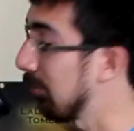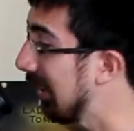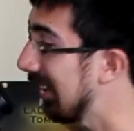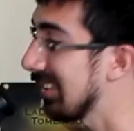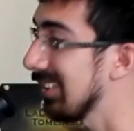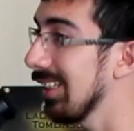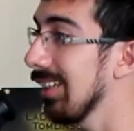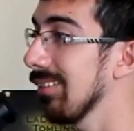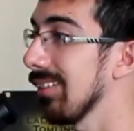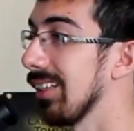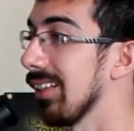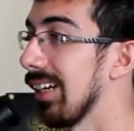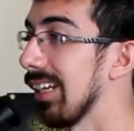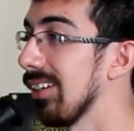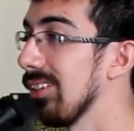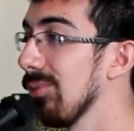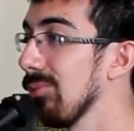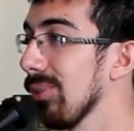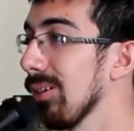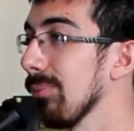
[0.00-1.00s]
watch out now. I
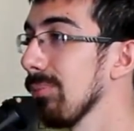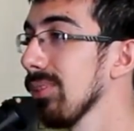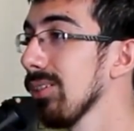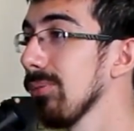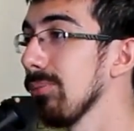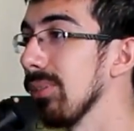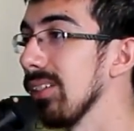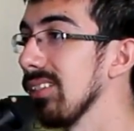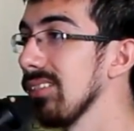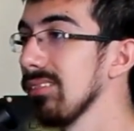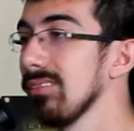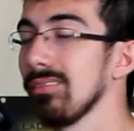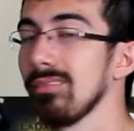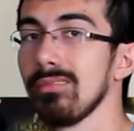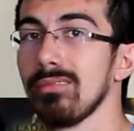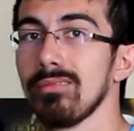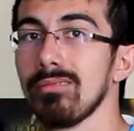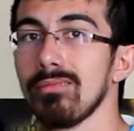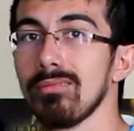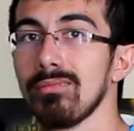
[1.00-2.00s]
know I'm wearing blue, but
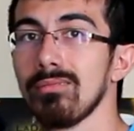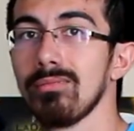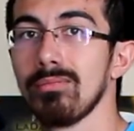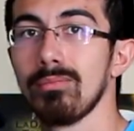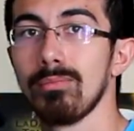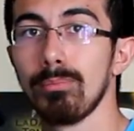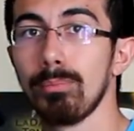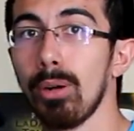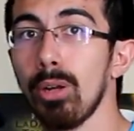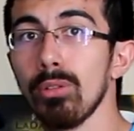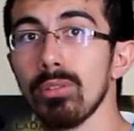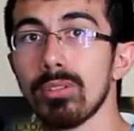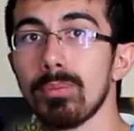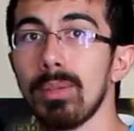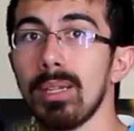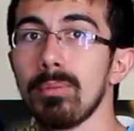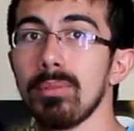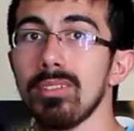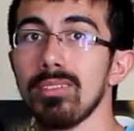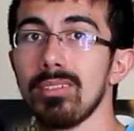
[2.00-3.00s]
bolts,
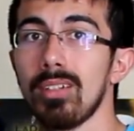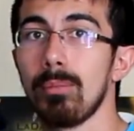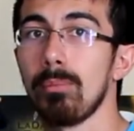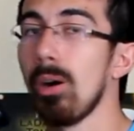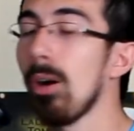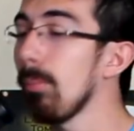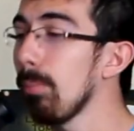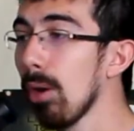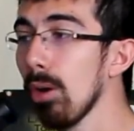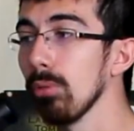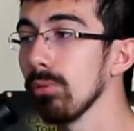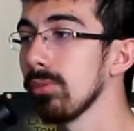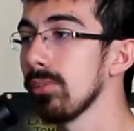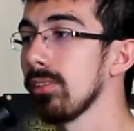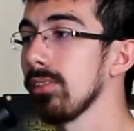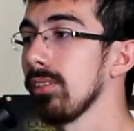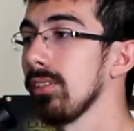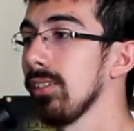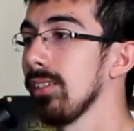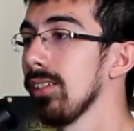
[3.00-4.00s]
baby. I'm all
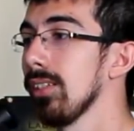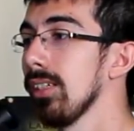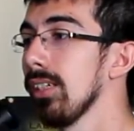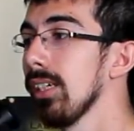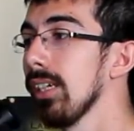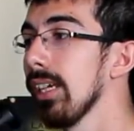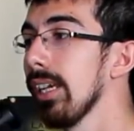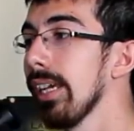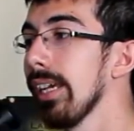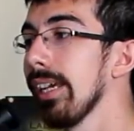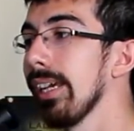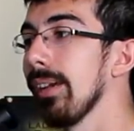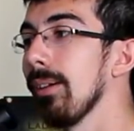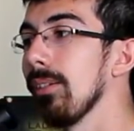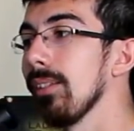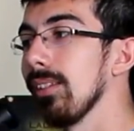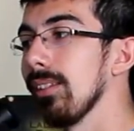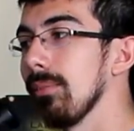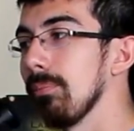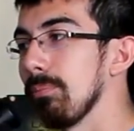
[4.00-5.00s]
bolts.
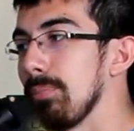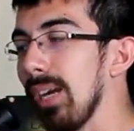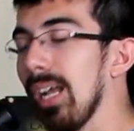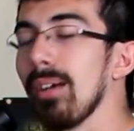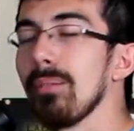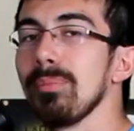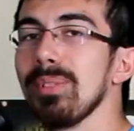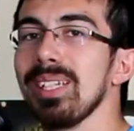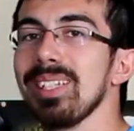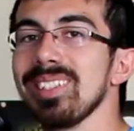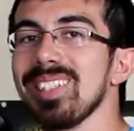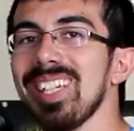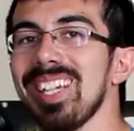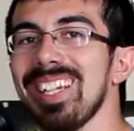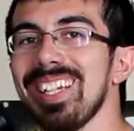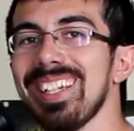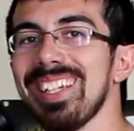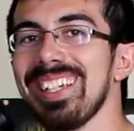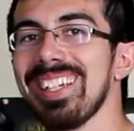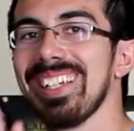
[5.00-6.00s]
Problem is,
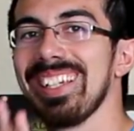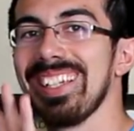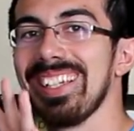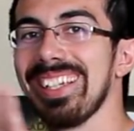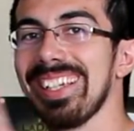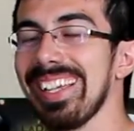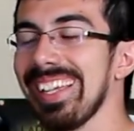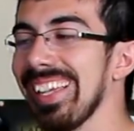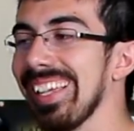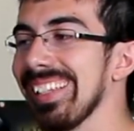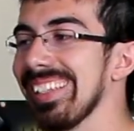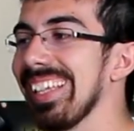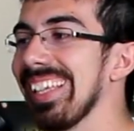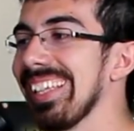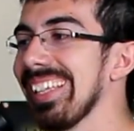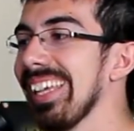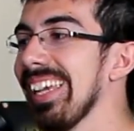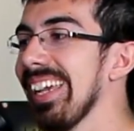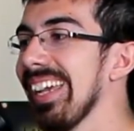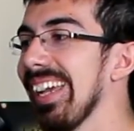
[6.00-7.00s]
and
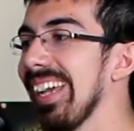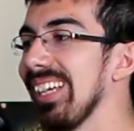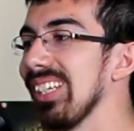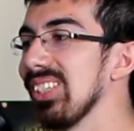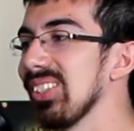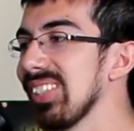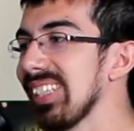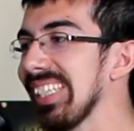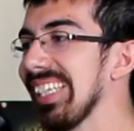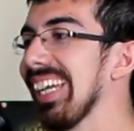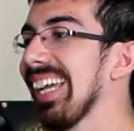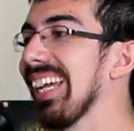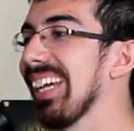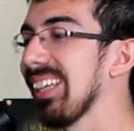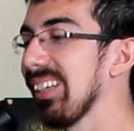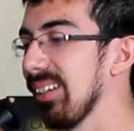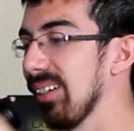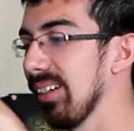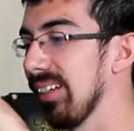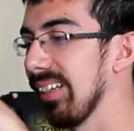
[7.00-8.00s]
you
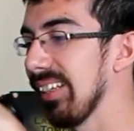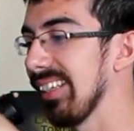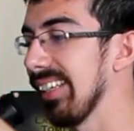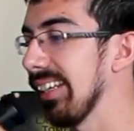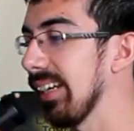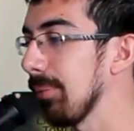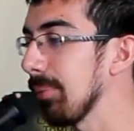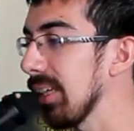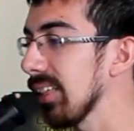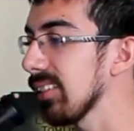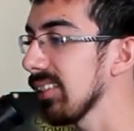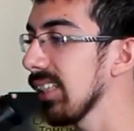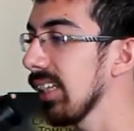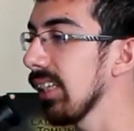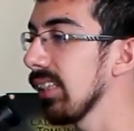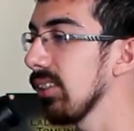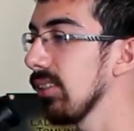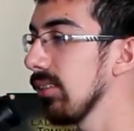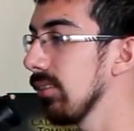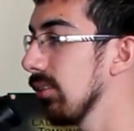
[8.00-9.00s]
can't, and I'm not
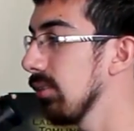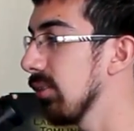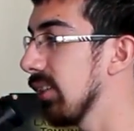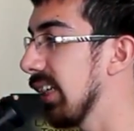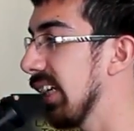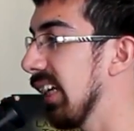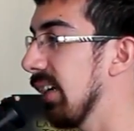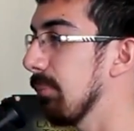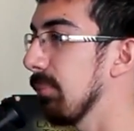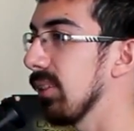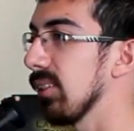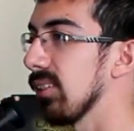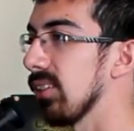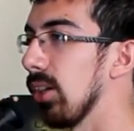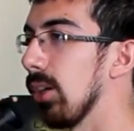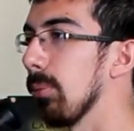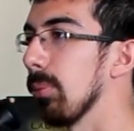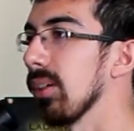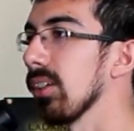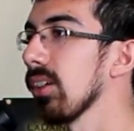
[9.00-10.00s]
saying you can't be
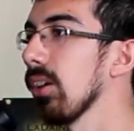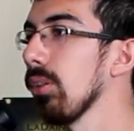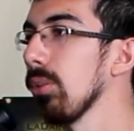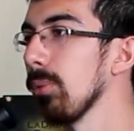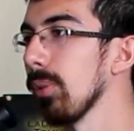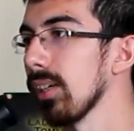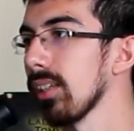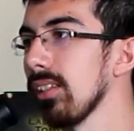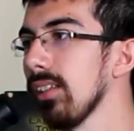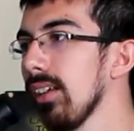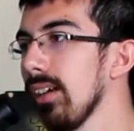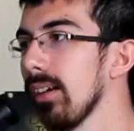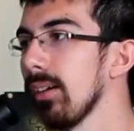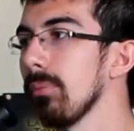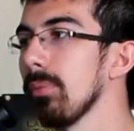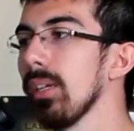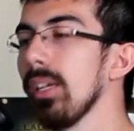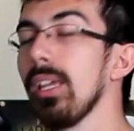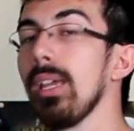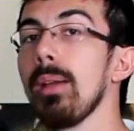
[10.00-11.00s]
sober and go to a
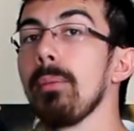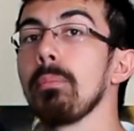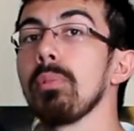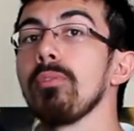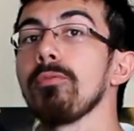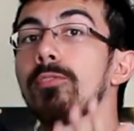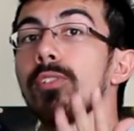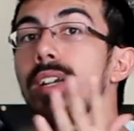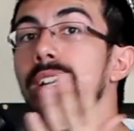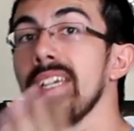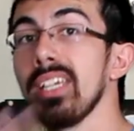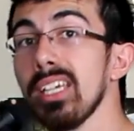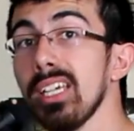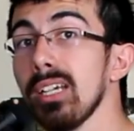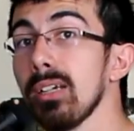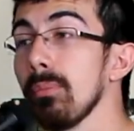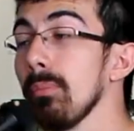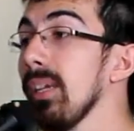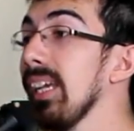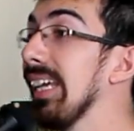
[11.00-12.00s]
club, but for
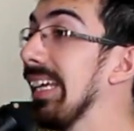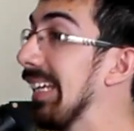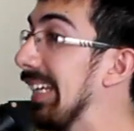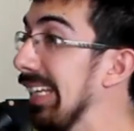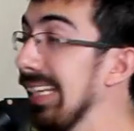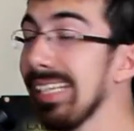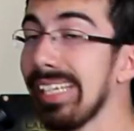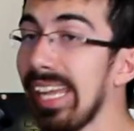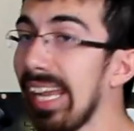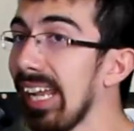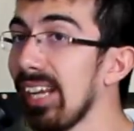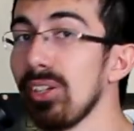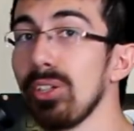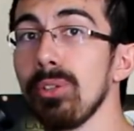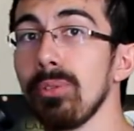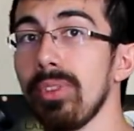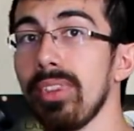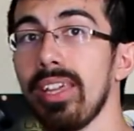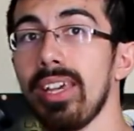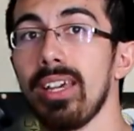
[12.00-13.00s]
him, he can't
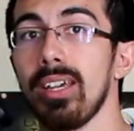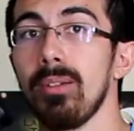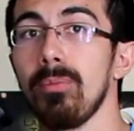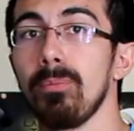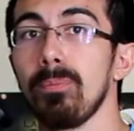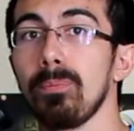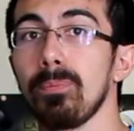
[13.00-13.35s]
do that.